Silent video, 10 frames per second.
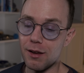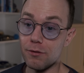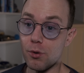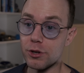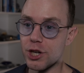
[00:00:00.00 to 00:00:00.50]

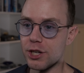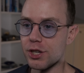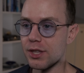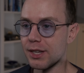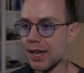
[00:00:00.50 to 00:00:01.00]
for
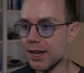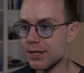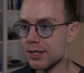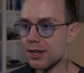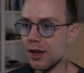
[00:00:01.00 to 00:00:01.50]
changing the
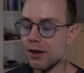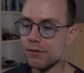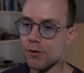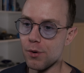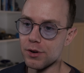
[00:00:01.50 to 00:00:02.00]
case,
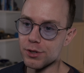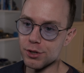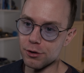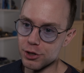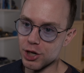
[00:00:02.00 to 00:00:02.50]
for
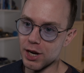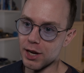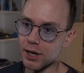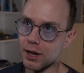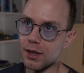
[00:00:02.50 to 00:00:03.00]

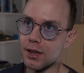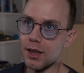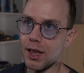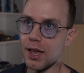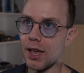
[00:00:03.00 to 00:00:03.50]
searching,
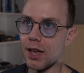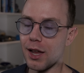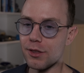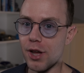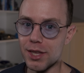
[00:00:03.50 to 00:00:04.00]

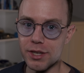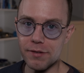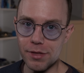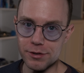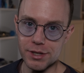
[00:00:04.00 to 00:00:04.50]
and lots of
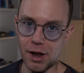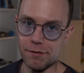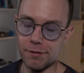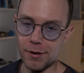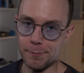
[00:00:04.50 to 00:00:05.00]
other
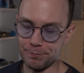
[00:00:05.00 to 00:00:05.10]
stuff.